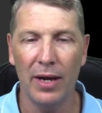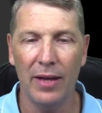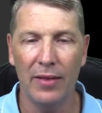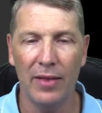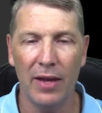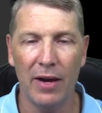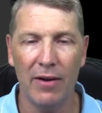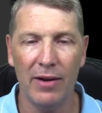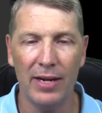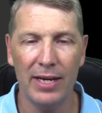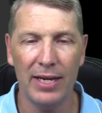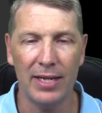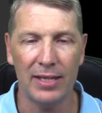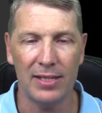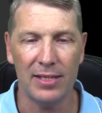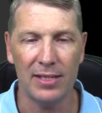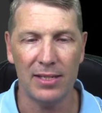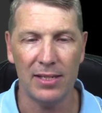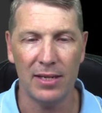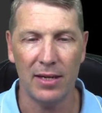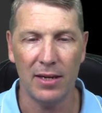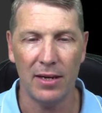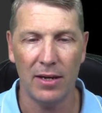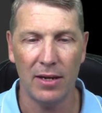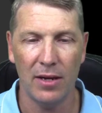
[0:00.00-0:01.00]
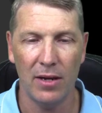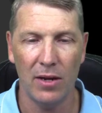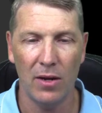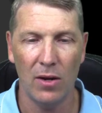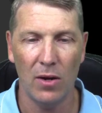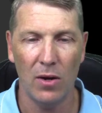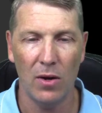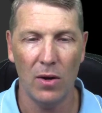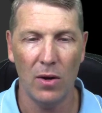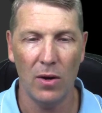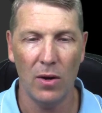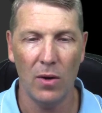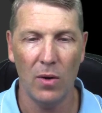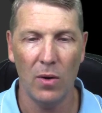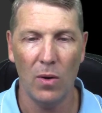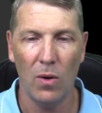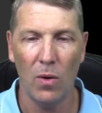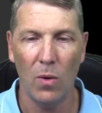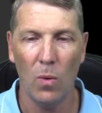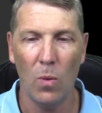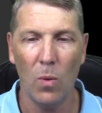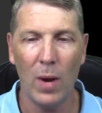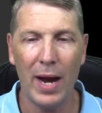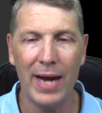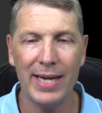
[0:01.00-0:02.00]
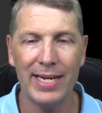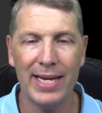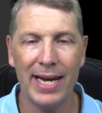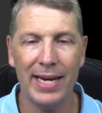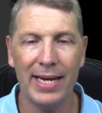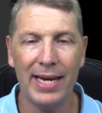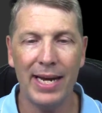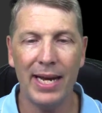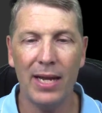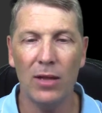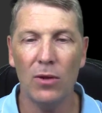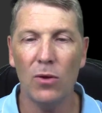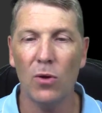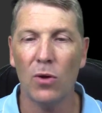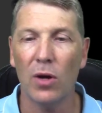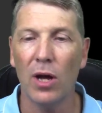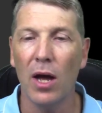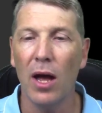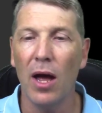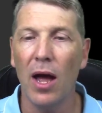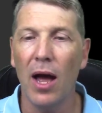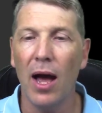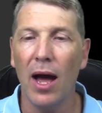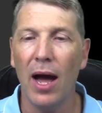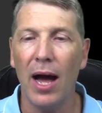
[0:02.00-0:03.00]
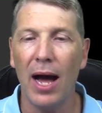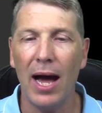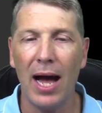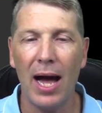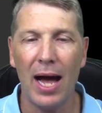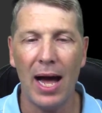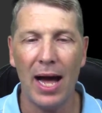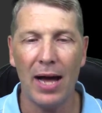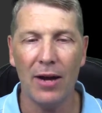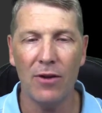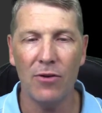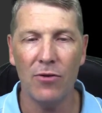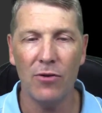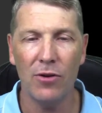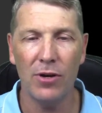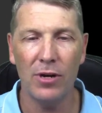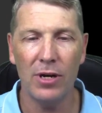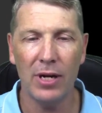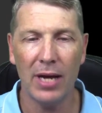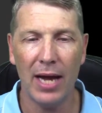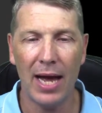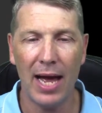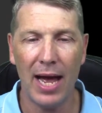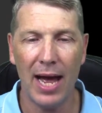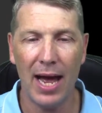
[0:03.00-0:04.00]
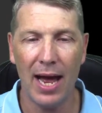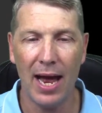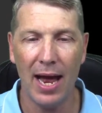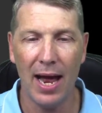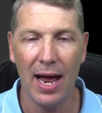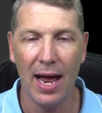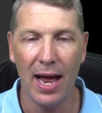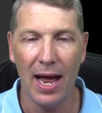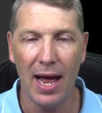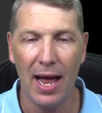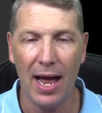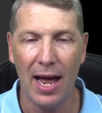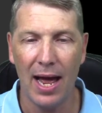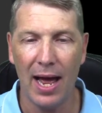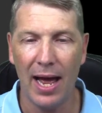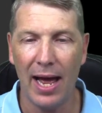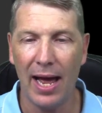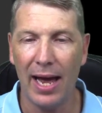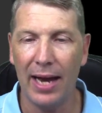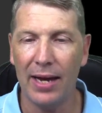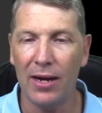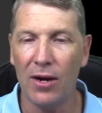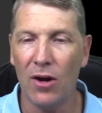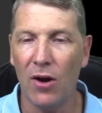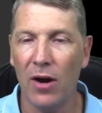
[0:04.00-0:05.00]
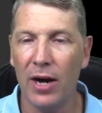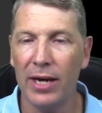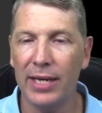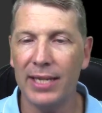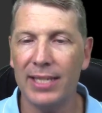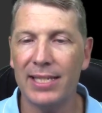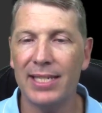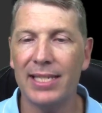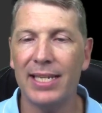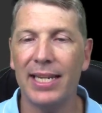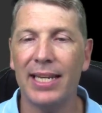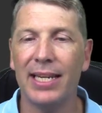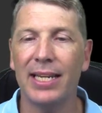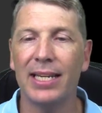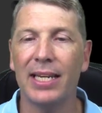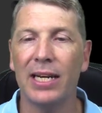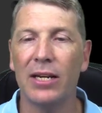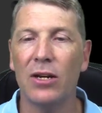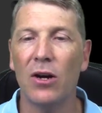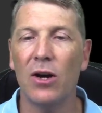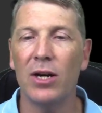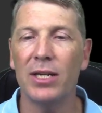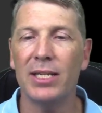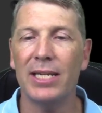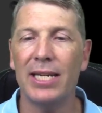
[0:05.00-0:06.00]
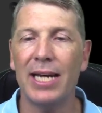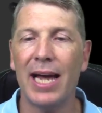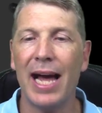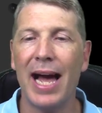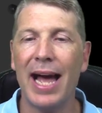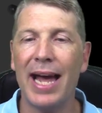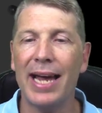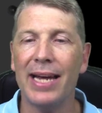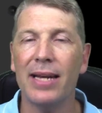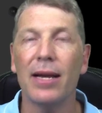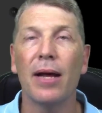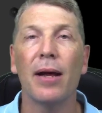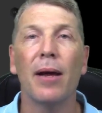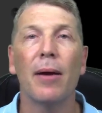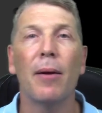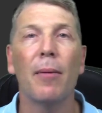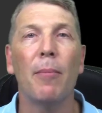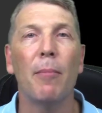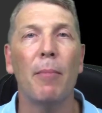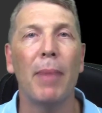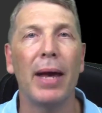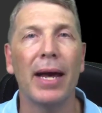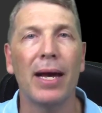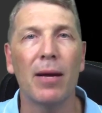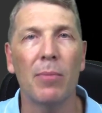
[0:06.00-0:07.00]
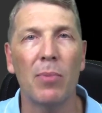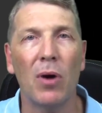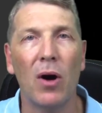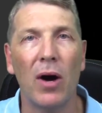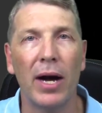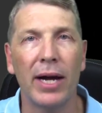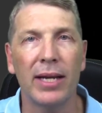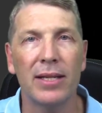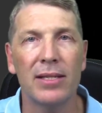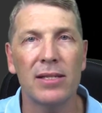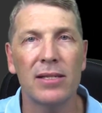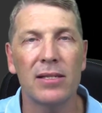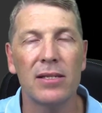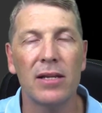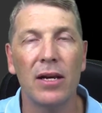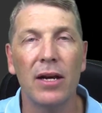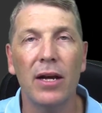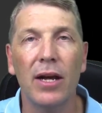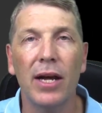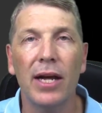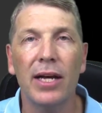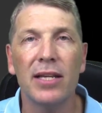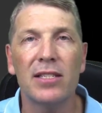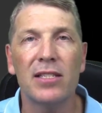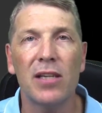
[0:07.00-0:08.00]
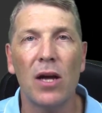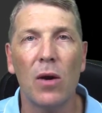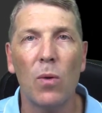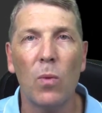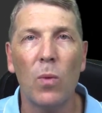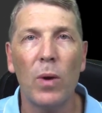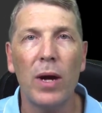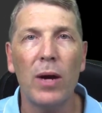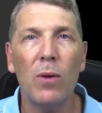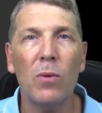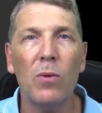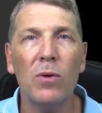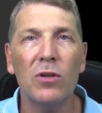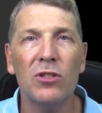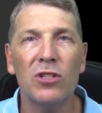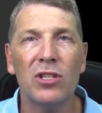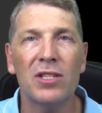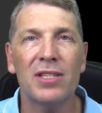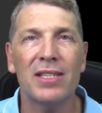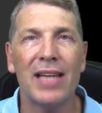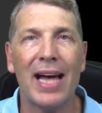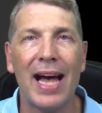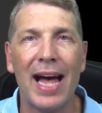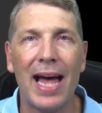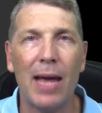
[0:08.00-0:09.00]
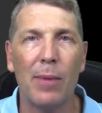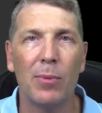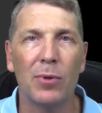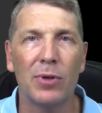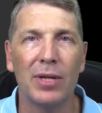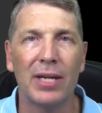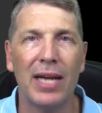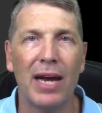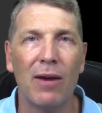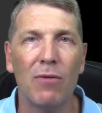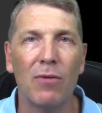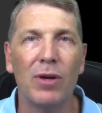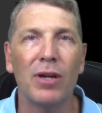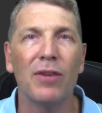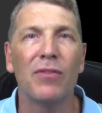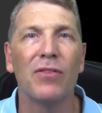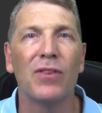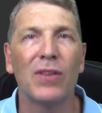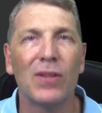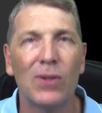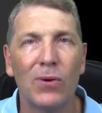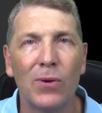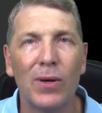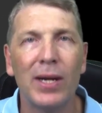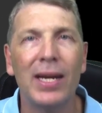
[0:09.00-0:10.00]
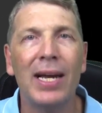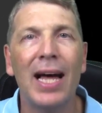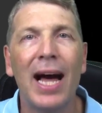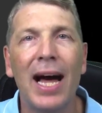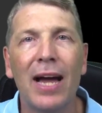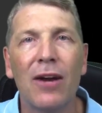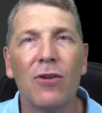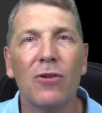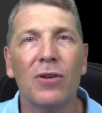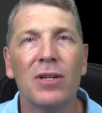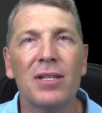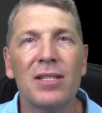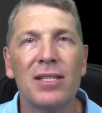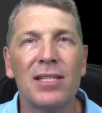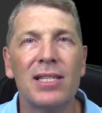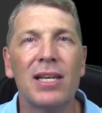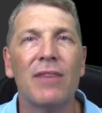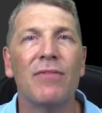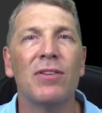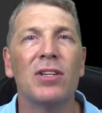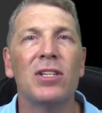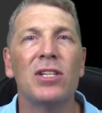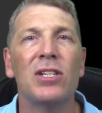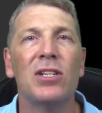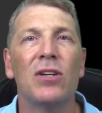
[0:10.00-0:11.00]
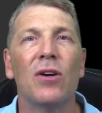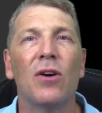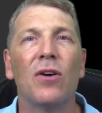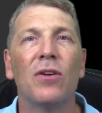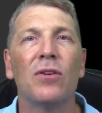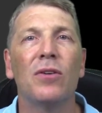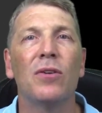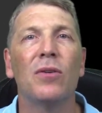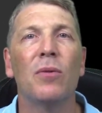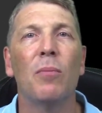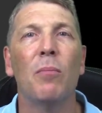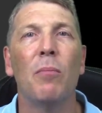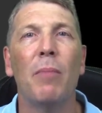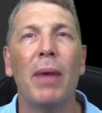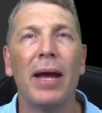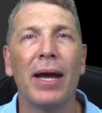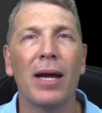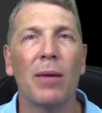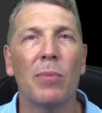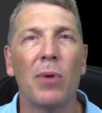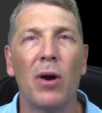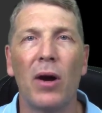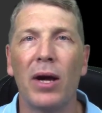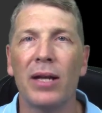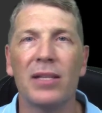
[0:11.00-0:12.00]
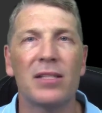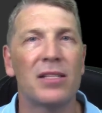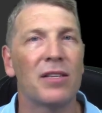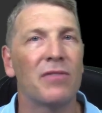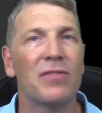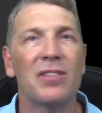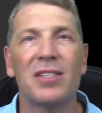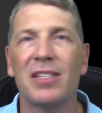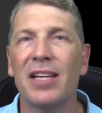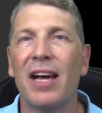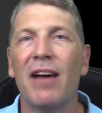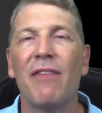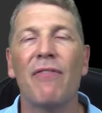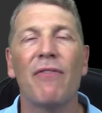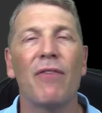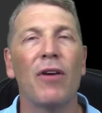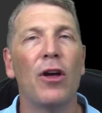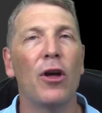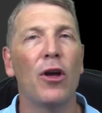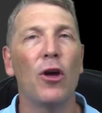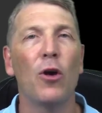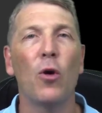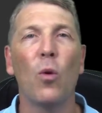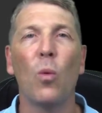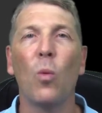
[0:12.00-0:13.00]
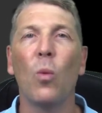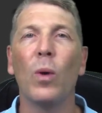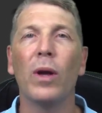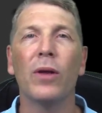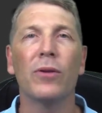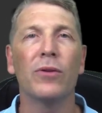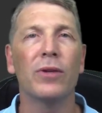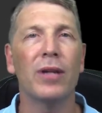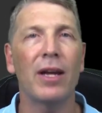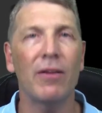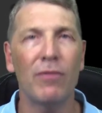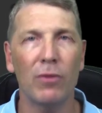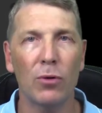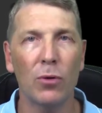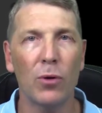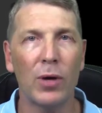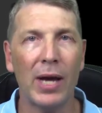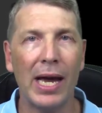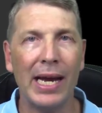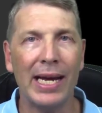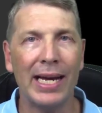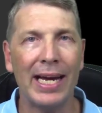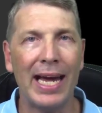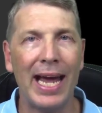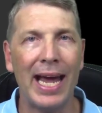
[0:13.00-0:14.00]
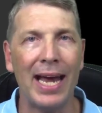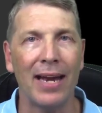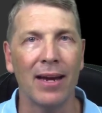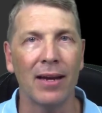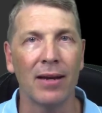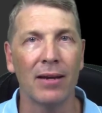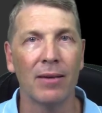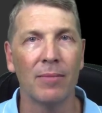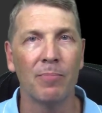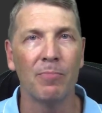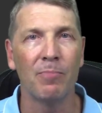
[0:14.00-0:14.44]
There it is, way down here, look, 198 megabytes. So we were just able to get rid of 370 odd megabytes of stuff we'll never look at again.